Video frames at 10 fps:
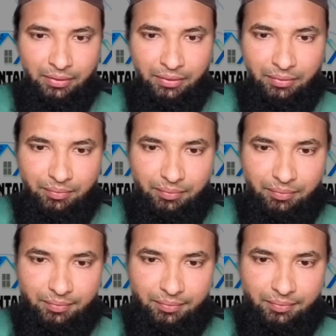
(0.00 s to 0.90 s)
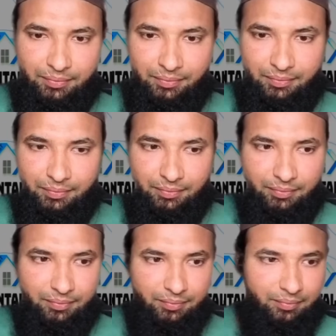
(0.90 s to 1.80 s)

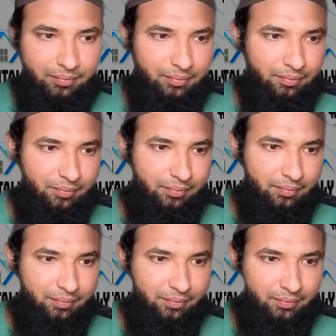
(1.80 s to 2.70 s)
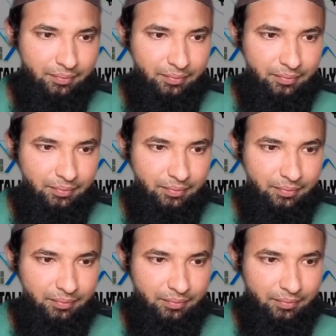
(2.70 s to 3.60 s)

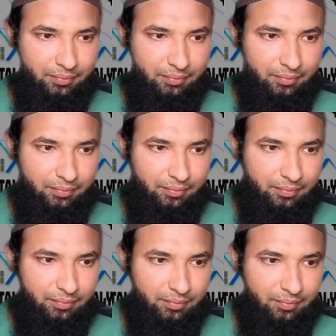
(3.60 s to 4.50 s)
Nobody speaks.